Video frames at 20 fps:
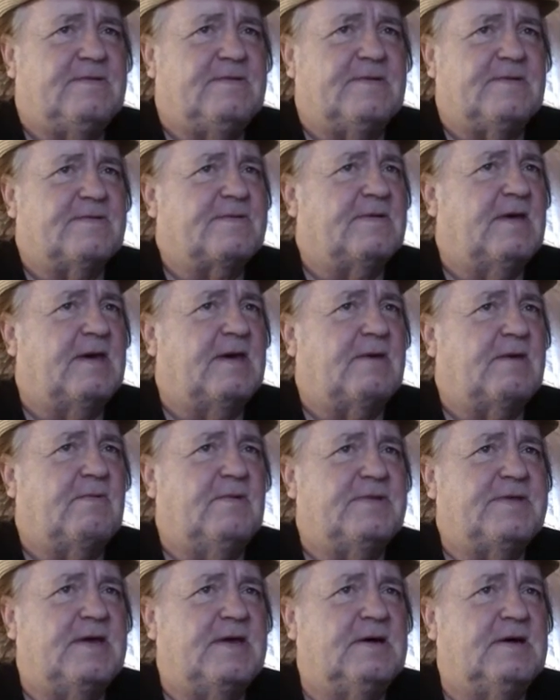just like
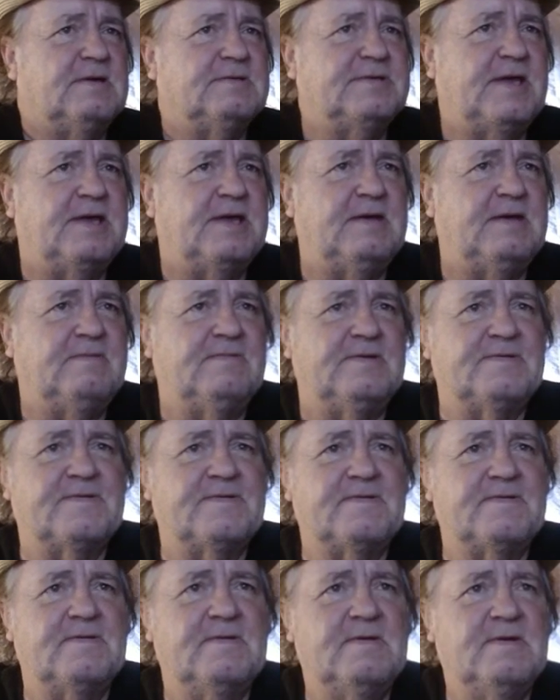with Al
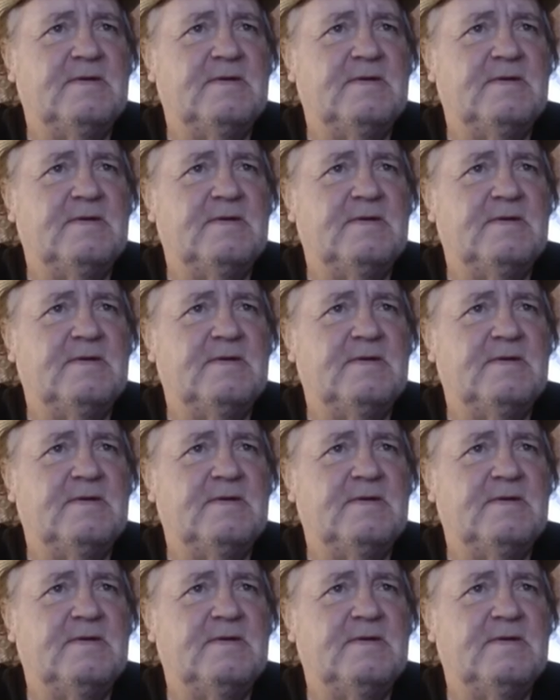Davis.